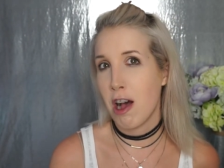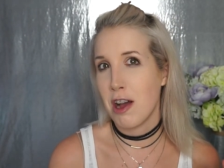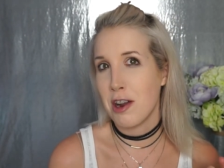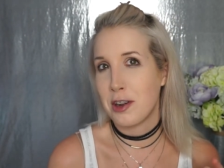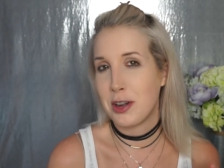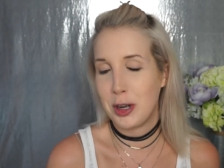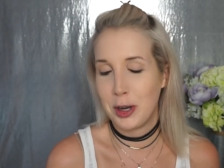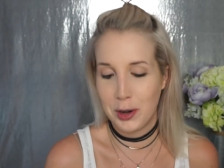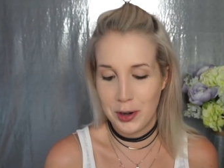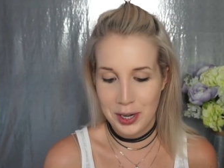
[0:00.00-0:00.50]

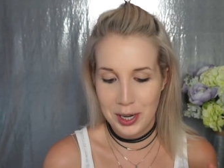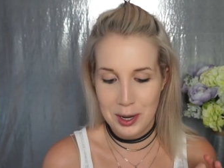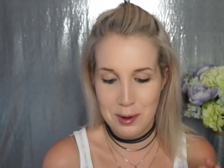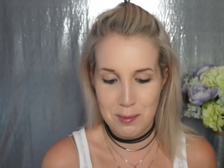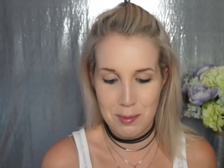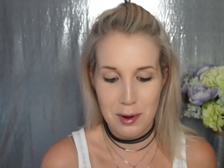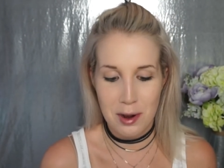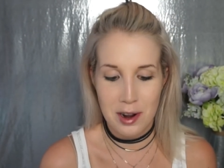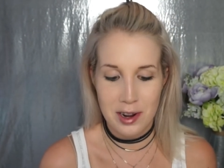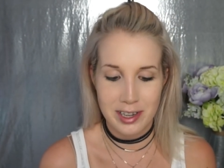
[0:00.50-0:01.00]
contouring
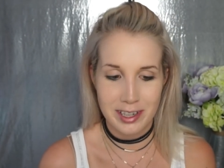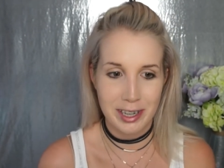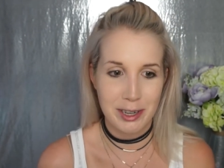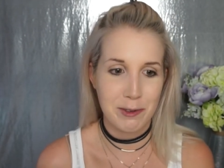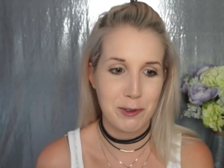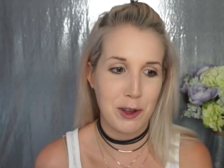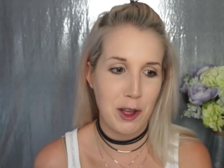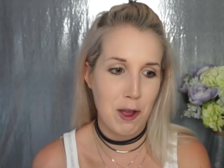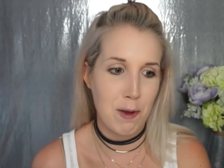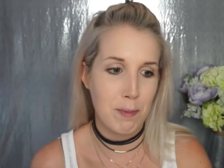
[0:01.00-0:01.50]
and bronzing
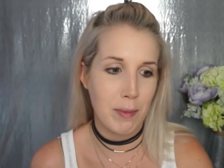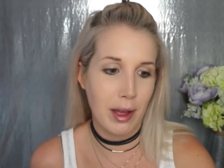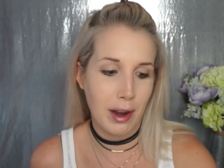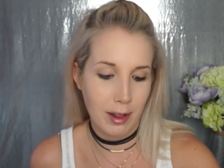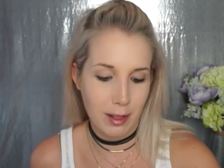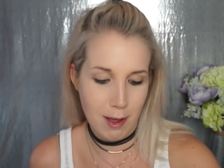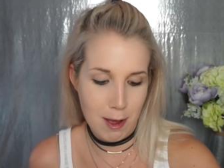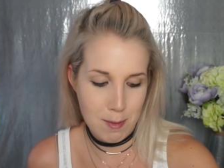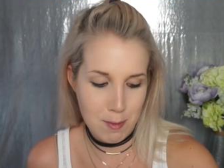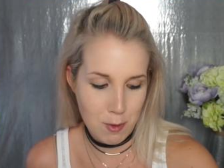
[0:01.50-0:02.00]
will help out
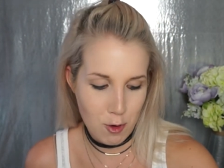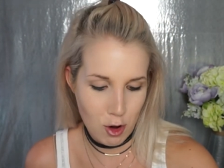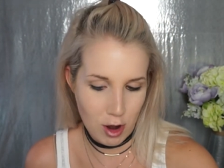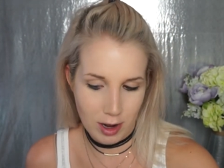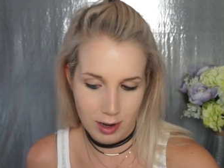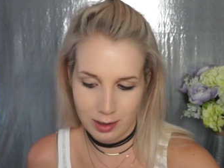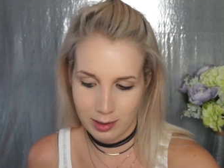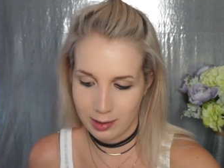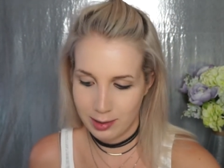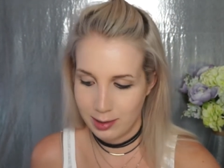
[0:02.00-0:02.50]
a lot
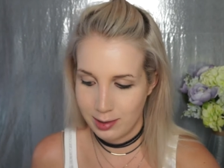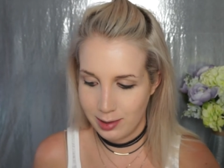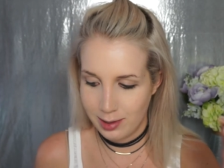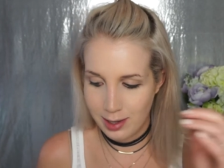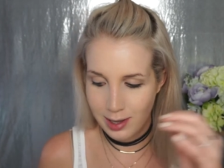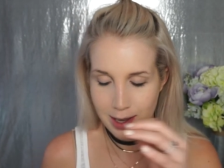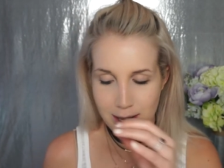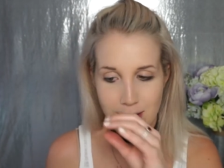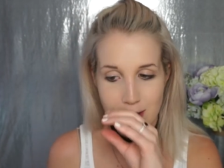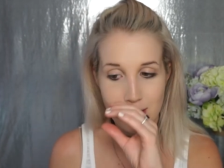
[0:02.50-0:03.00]
more.
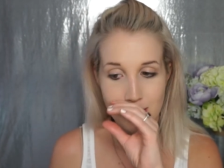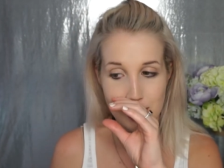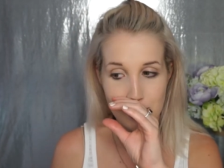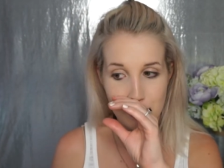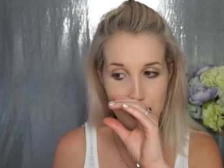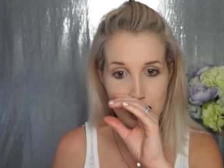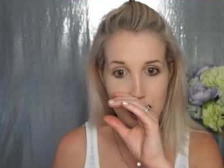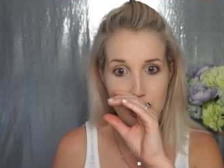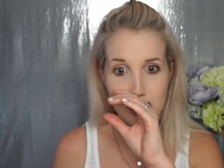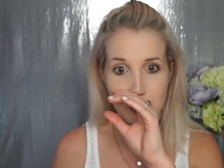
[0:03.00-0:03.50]

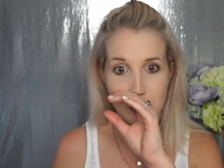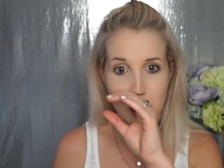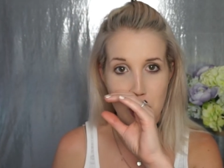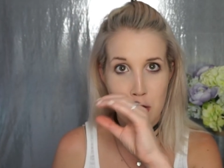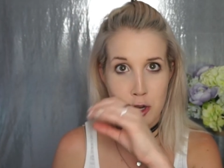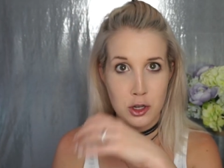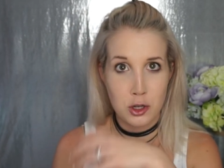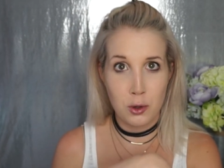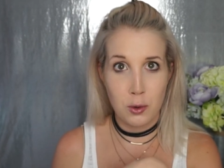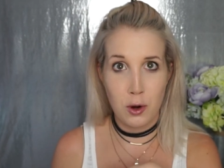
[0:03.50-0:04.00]
Speaking of
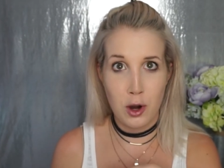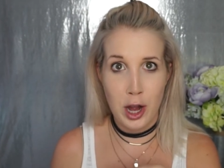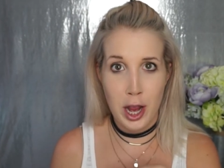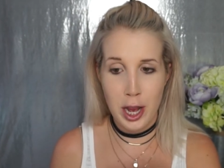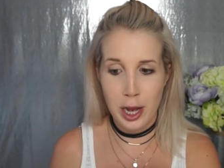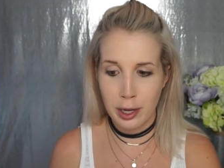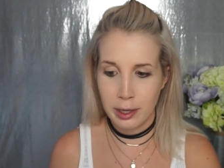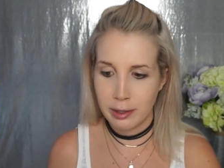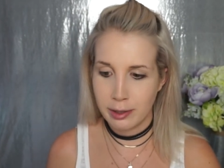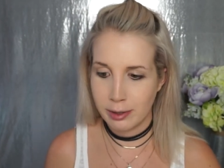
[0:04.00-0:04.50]

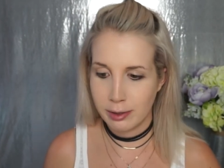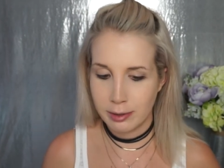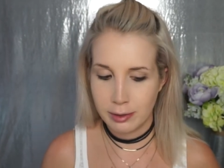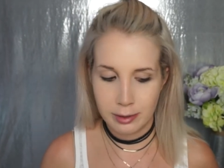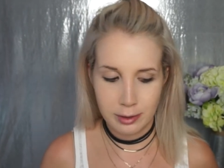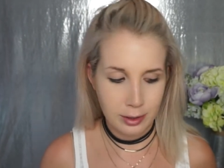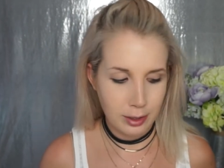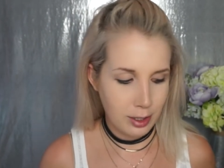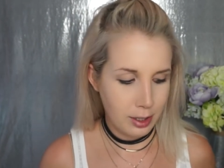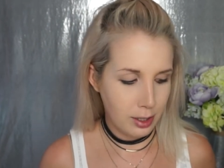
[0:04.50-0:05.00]
contouring,
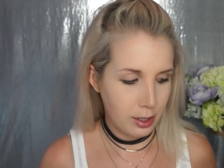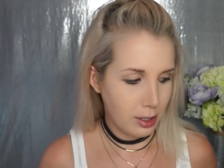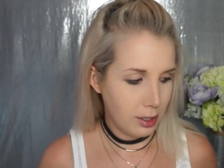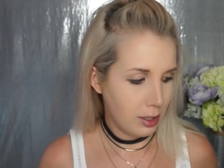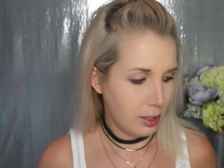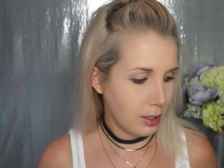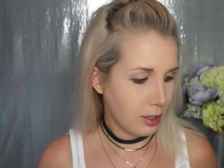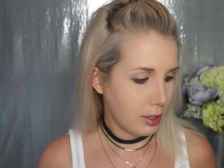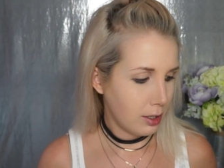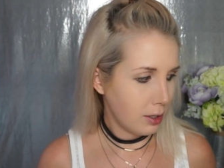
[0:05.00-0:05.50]

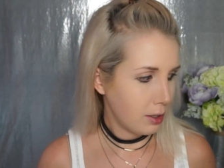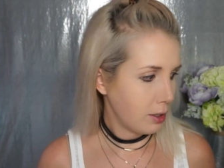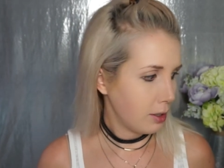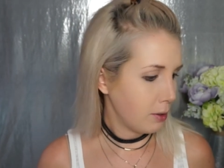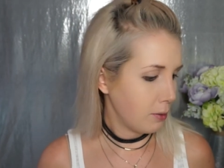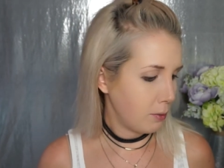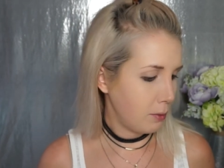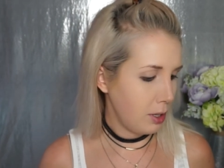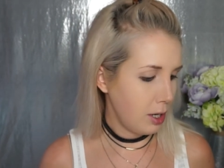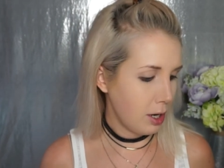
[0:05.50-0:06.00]

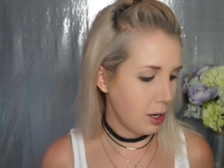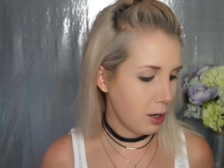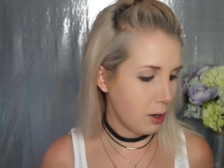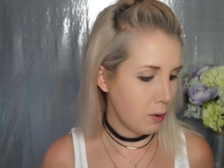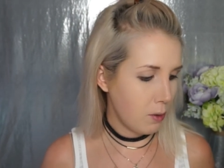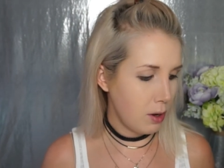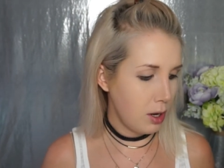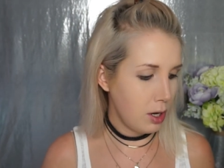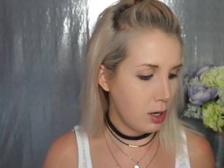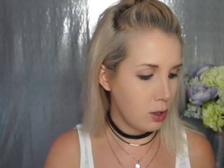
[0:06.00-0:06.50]
we are
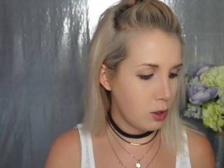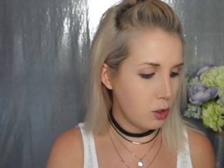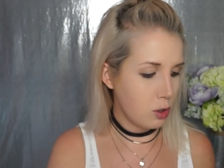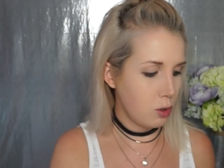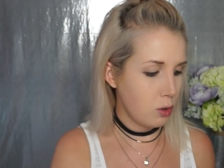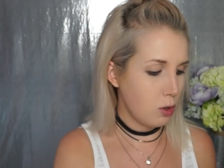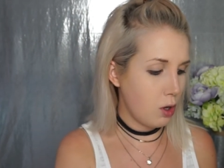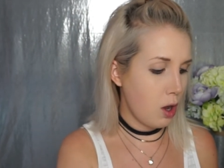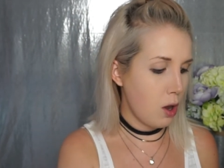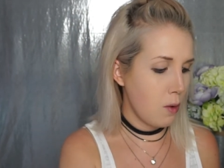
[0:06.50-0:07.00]
going
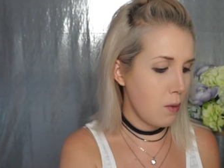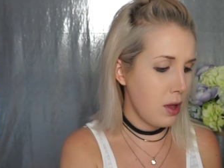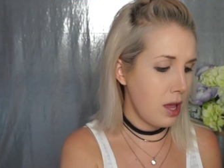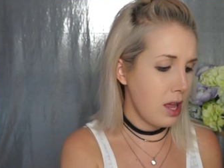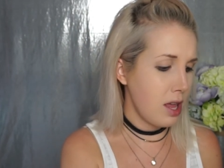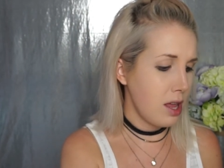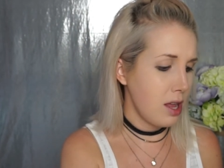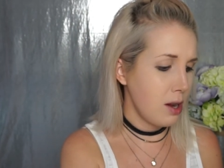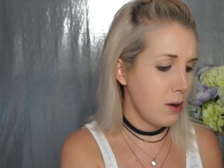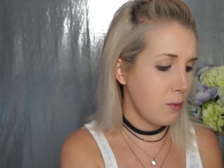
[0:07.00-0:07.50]
to go
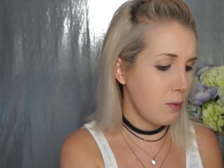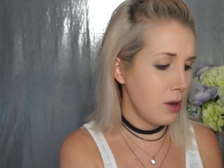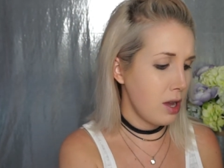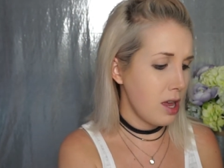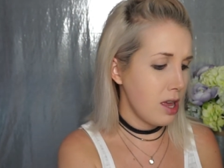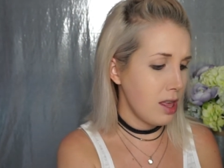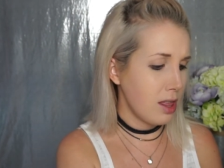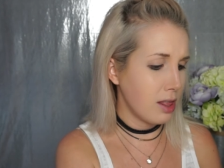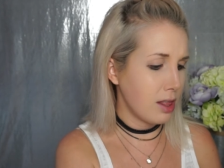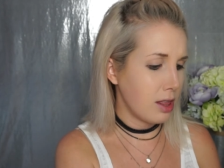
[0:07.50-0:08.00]
in
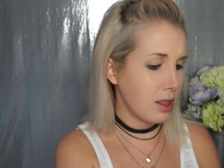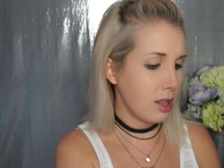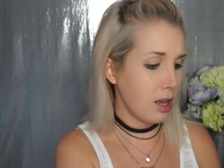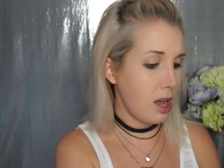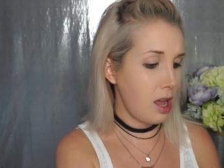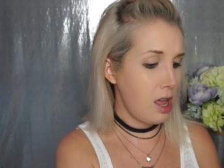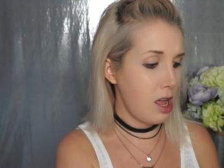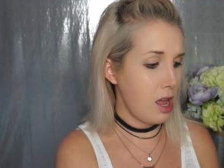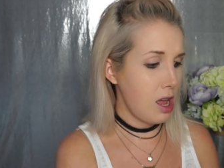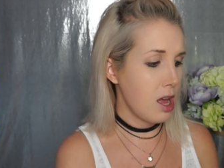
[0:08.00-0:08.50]
with the
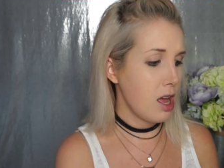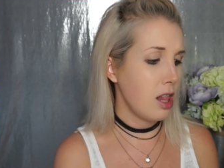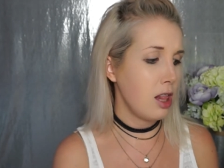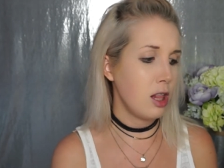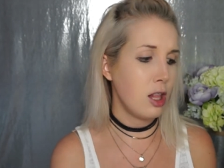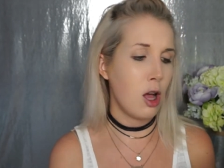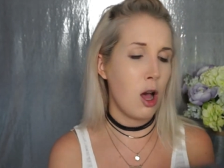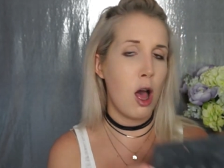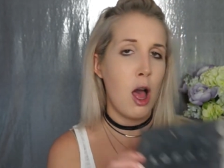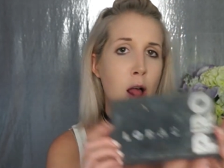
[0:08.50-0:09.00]

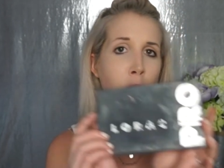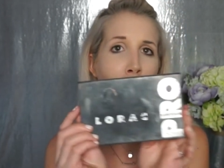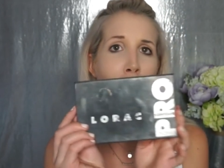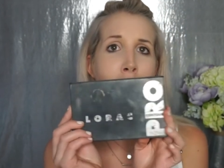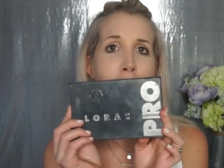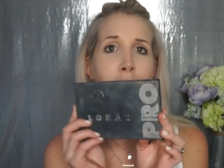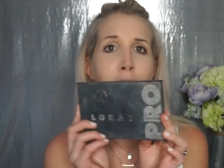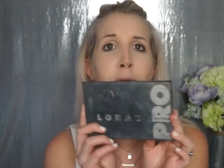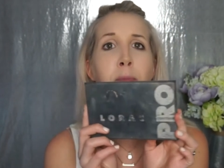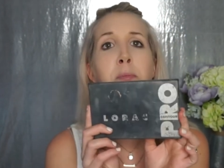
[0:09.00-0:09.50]

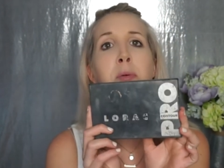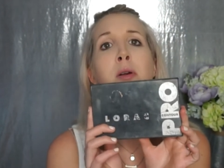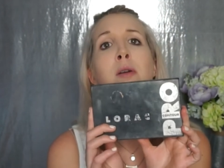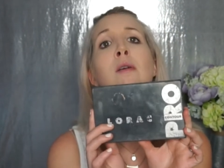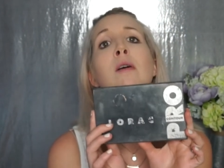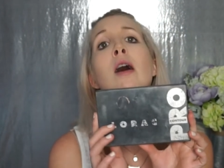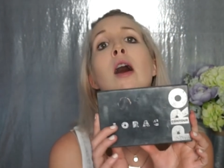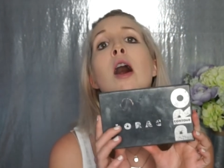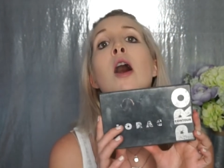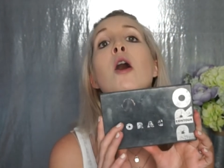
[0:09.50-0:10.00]
Lorac
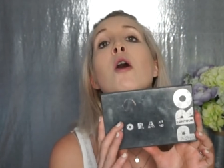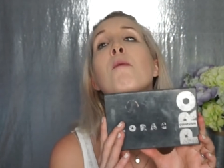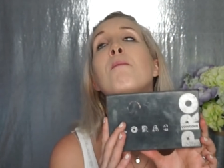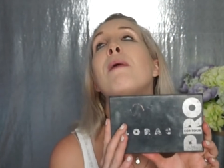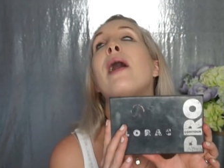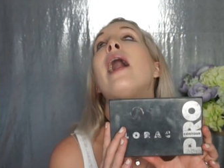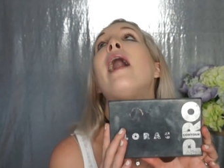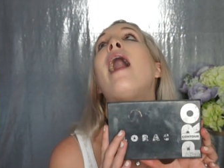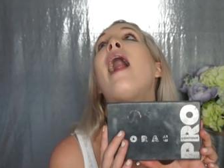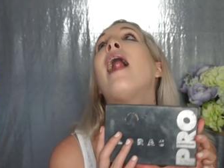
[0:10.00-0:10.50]
Pro
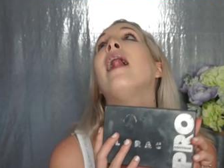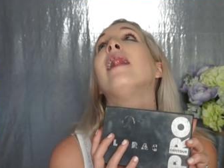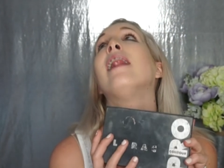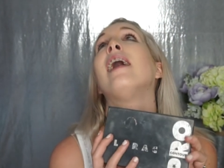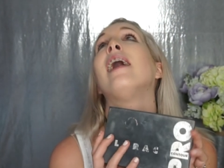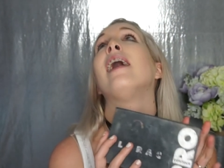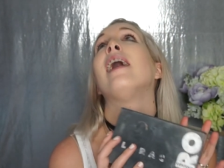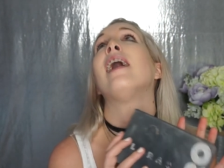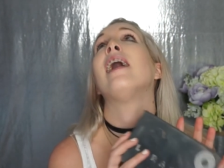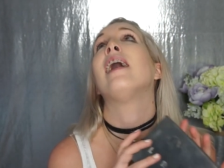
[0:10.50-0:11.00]

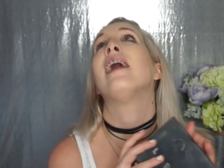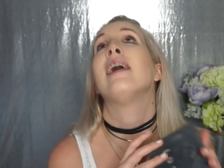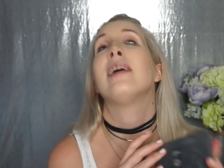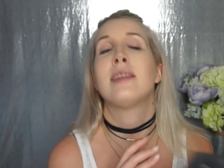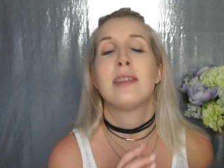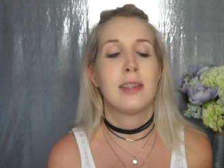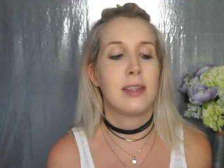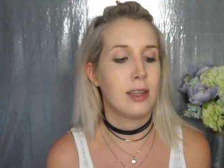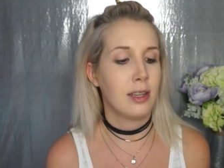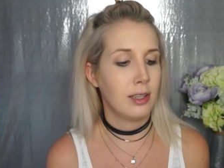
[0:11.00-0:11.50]

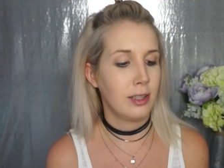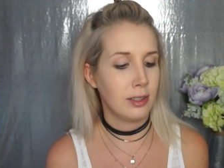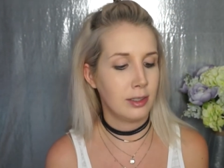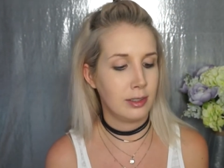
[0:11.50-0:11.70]
palette.